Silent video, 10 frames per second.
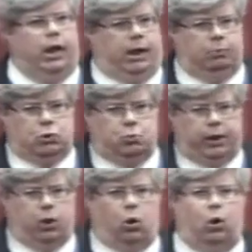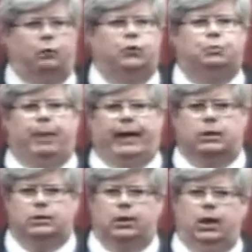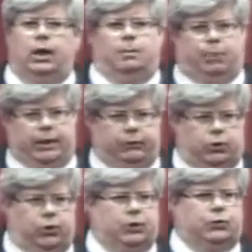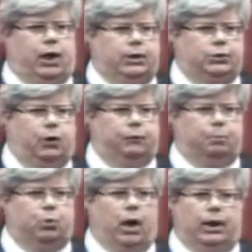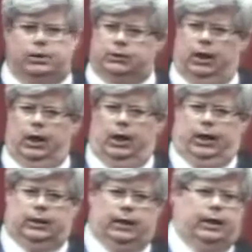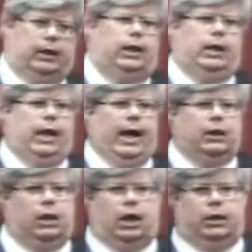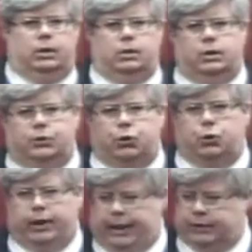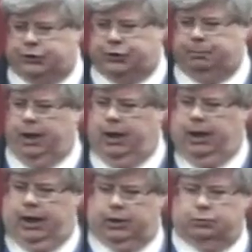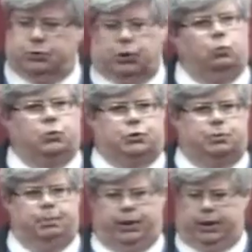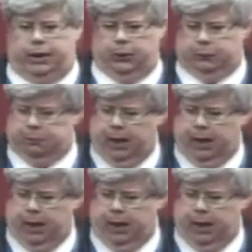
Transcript: He was winning all of his battles, but he took his eyes off the prize. He let a key ally turn against him, and the result was being killed.